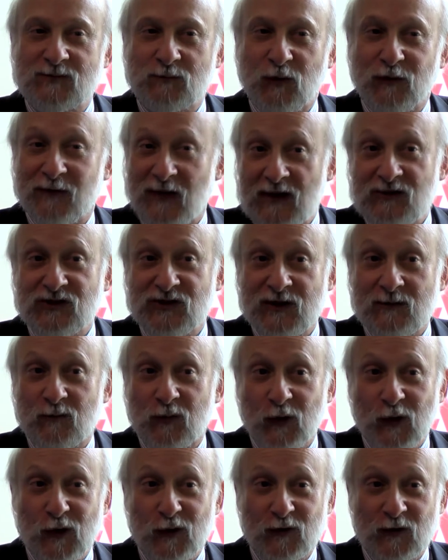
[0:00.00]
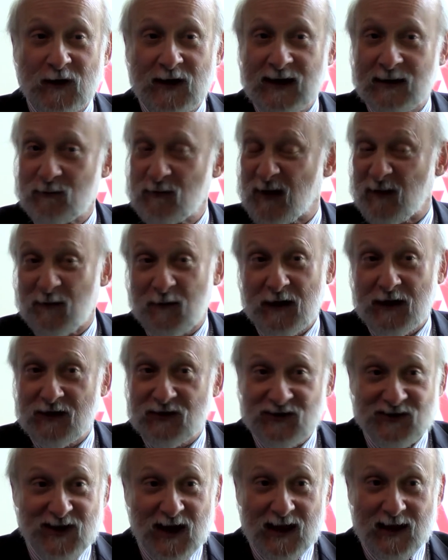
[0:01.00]
Prevention Program, the
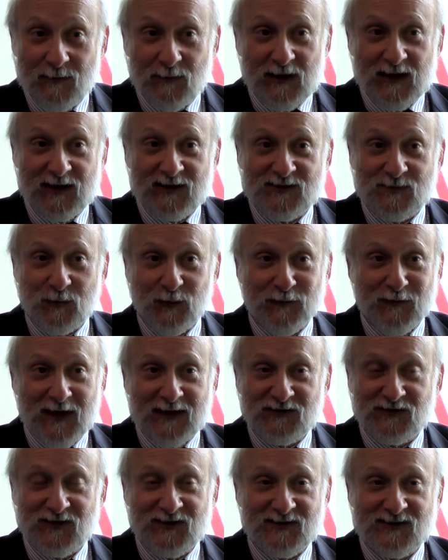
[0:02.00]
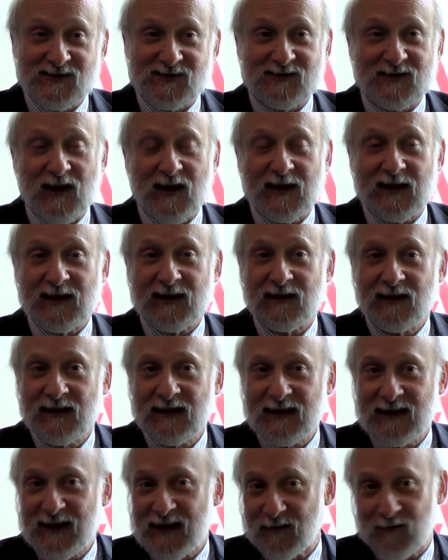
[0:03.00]
Finnish Diabetes Prevention Study,
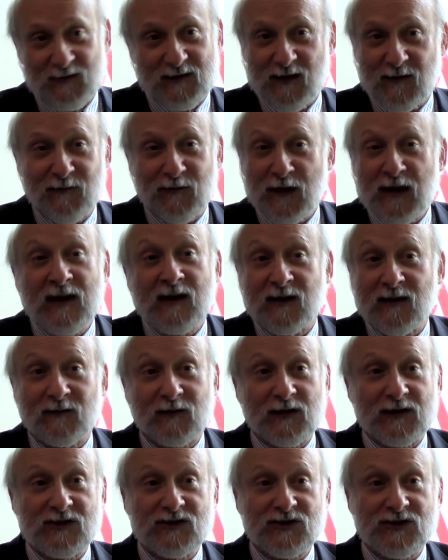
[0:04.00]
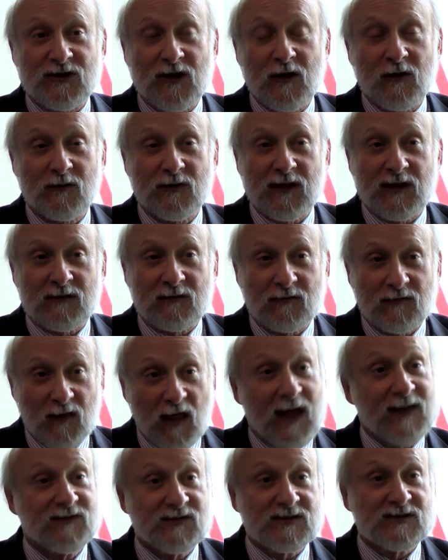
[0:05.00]
have definitively shown that
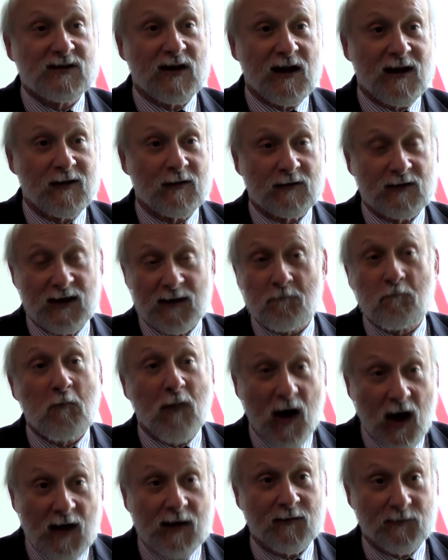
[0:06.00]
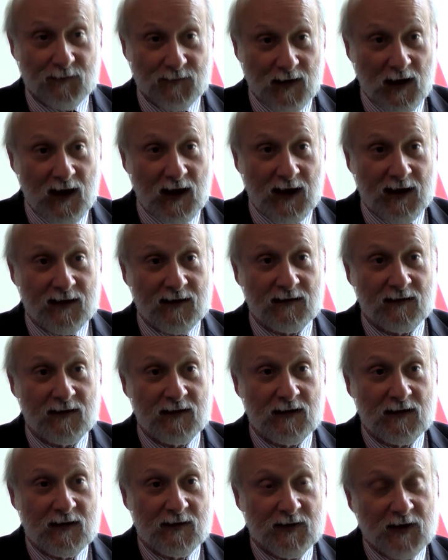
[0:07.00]
lifestyle can modify
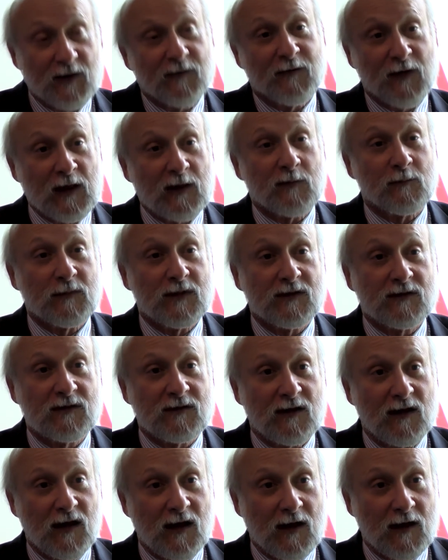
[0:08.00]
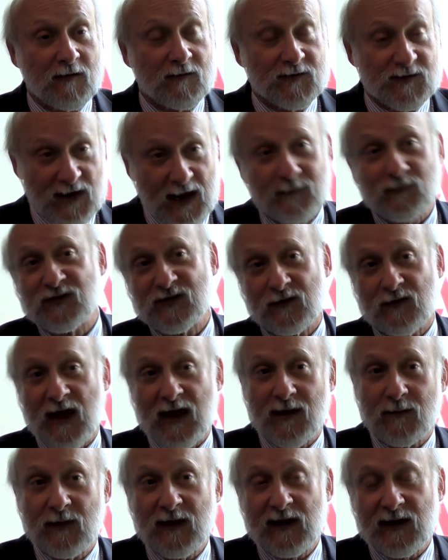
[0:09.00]
the development of type 2
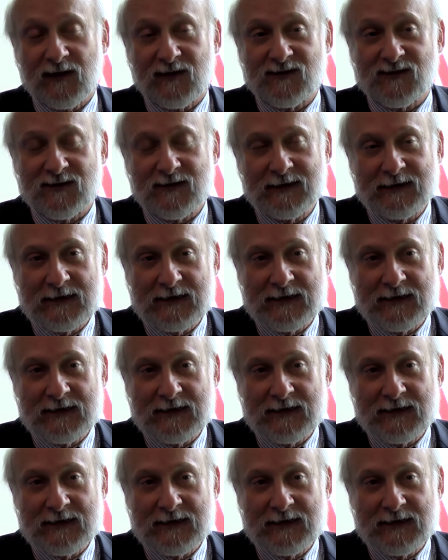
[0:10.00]
diabetes.